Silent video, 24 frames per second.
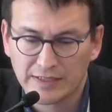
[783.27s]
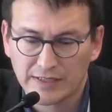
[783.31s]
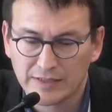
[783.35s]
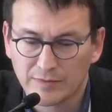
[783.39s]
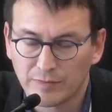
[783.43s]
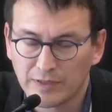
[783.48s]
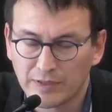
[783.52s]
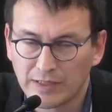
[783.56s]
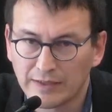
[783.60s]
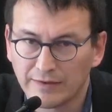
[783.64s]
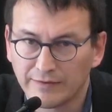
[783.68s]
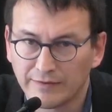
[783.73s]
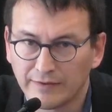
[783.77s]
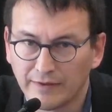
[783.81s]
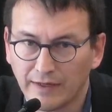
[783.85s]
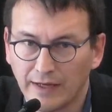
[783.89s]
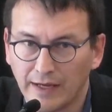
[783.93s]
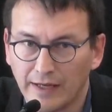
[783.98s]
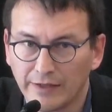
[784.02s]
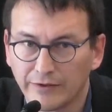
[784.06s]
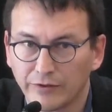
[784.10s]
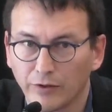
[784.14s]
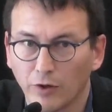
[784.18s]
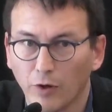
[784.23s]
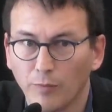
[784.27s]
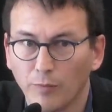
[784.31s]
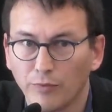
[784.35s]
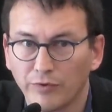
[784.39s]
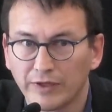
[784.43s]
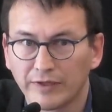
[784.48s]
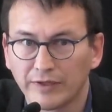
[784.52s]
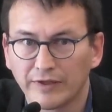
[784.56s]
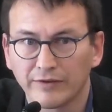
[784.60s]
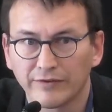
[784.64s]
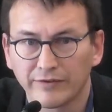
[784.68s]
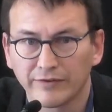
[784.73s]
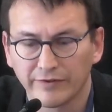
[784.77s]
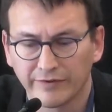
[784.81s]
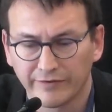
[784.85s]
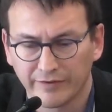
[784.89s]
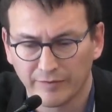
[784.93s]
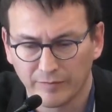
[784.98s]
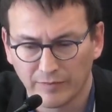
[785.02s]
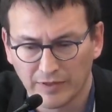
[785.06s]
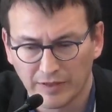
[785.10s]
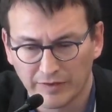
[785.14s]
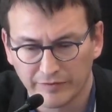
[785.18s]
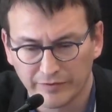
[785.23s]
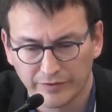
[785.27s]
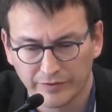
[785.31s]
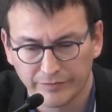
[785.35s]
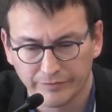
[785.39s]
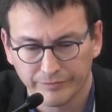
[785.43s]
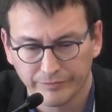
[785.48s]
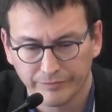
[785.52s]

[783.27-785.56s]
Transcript: place at the operating system level.